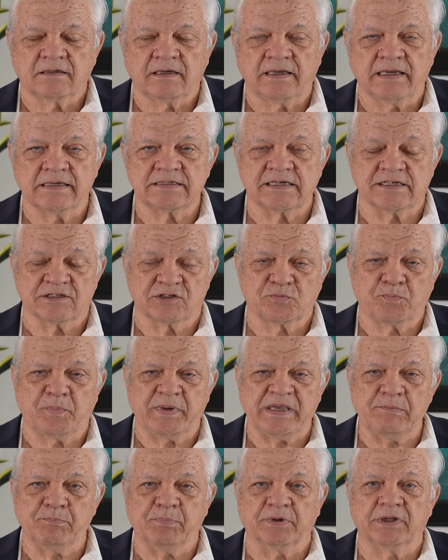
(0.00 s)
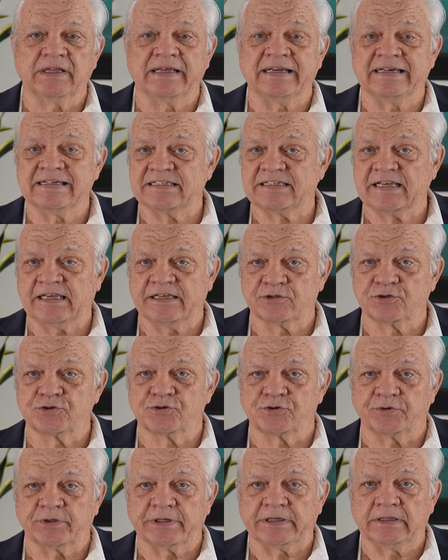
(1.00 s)
is its people and its
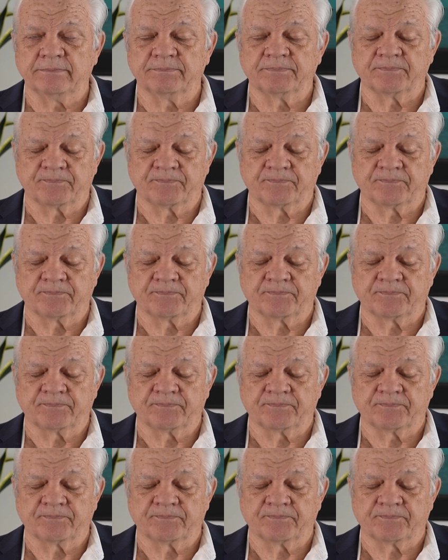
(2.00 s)
history.